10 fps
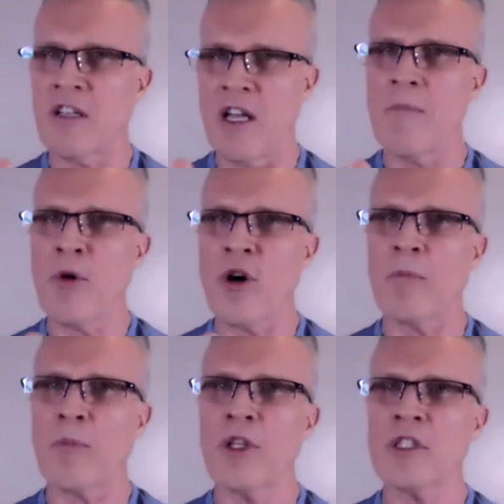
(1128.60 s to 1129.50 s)

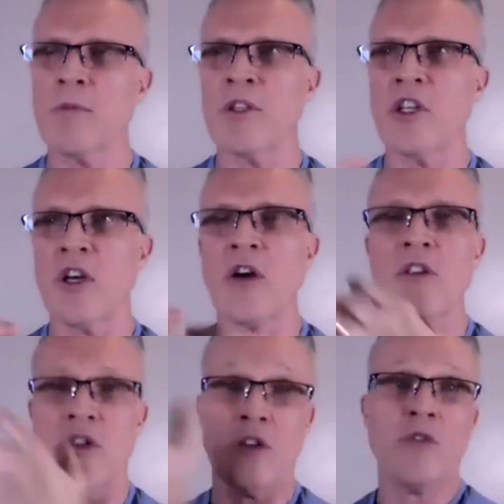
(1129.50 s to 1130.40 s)
important principle. You go to
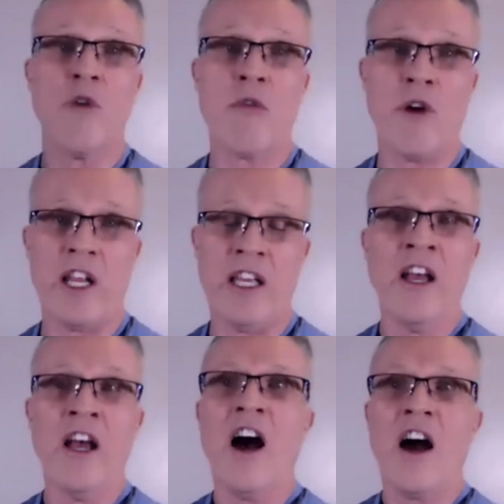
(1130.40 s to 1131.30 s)
those who already
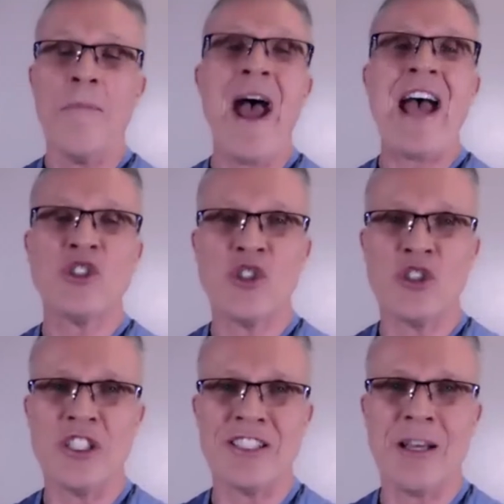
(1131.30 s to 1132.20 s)
are
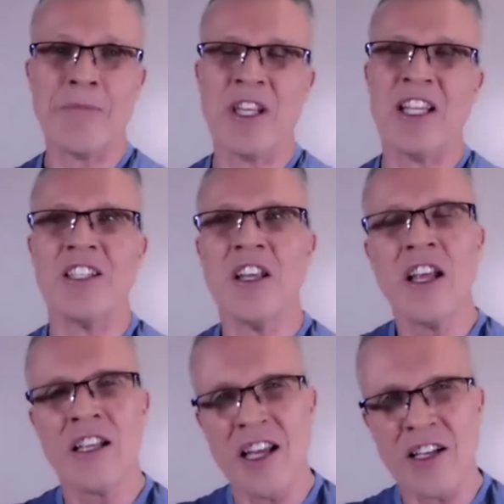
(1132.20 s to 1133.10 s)
masters at something. It
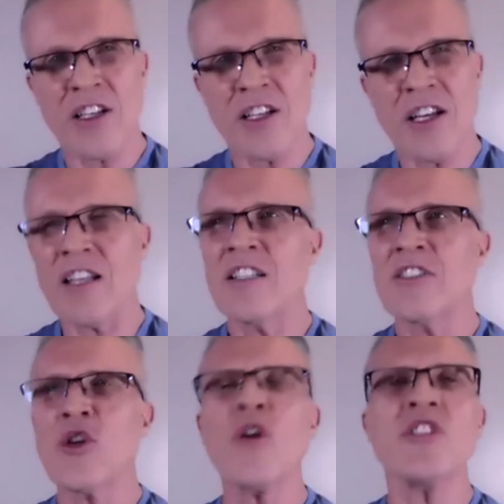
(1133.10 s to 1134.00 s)
it it
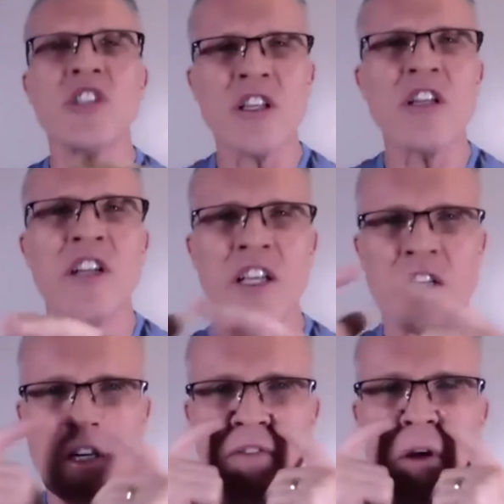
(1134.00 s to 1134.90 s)
shortens your learning
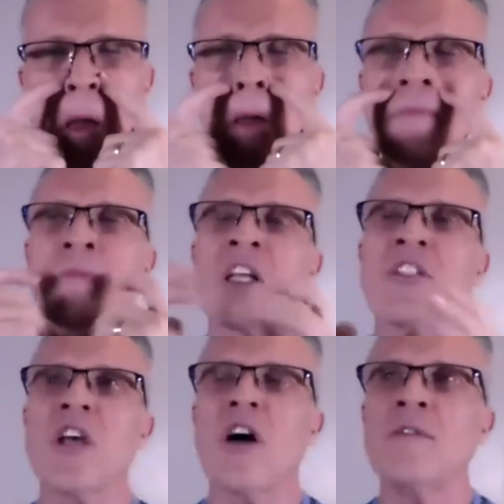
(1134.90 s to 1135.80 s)
curve.
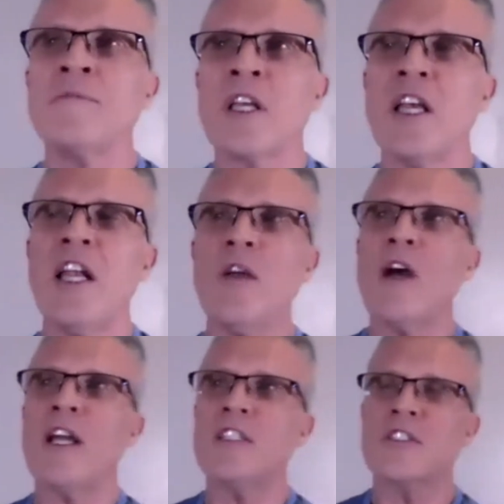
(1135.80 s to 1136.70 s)
So
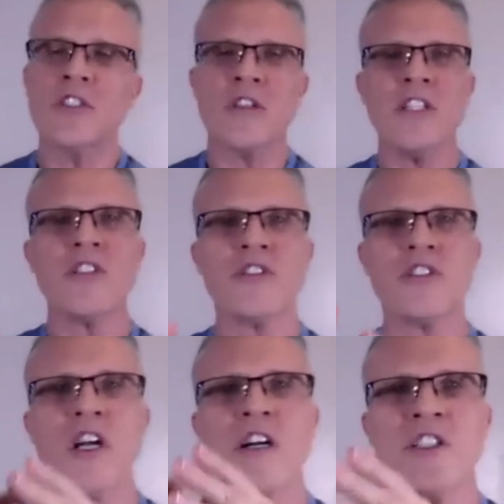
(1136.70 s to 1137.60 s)
anyway, so then Joe
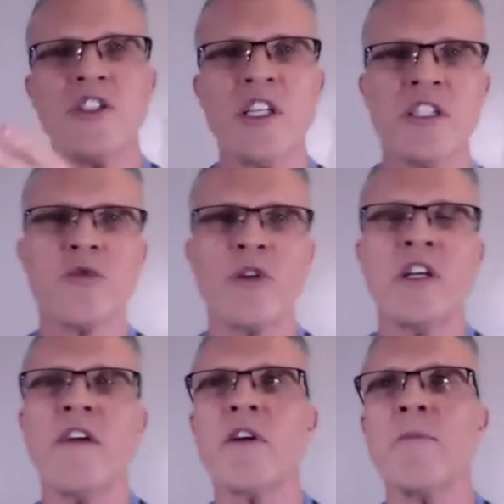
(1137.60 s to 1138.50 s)
started Genius
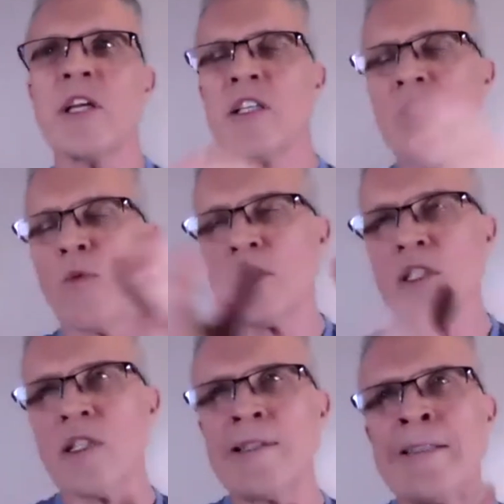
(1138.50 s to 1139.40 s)
Recovery because he wants
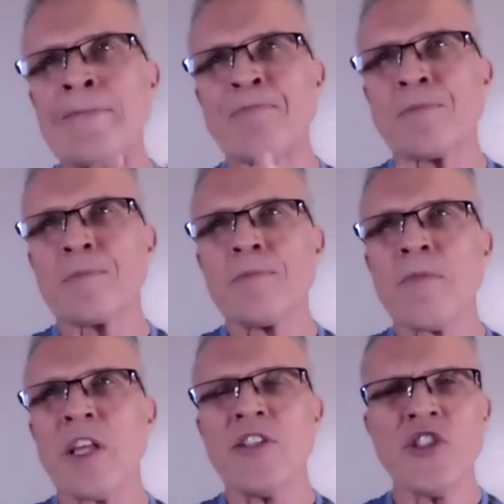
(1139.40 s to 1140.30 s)
to
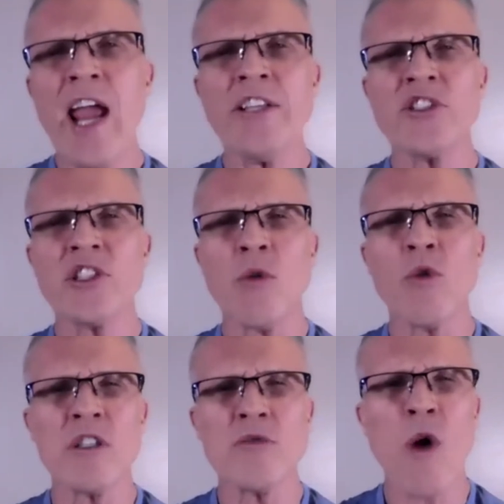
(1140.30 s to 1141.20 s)
change the
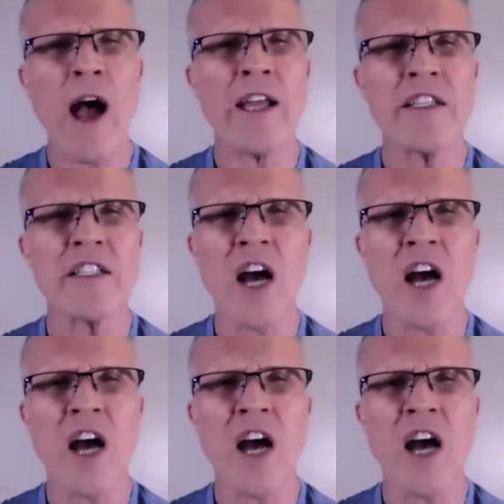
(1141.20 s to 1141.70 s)
worldwide